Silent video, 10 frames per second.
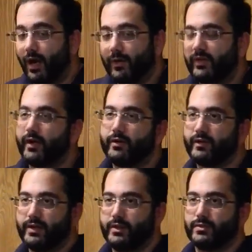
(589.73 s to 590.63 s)
our entire
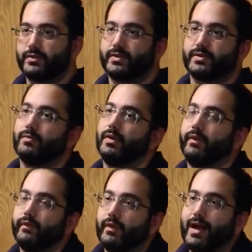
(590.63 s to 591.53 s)
financial system
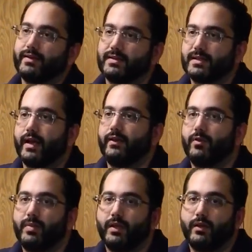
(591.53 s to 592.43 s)
is not designed
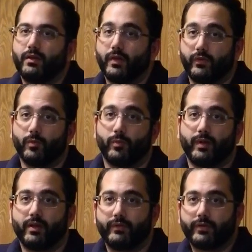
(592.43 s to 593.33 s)
to be consumer
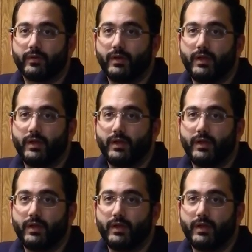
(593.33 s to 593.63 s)
relevant.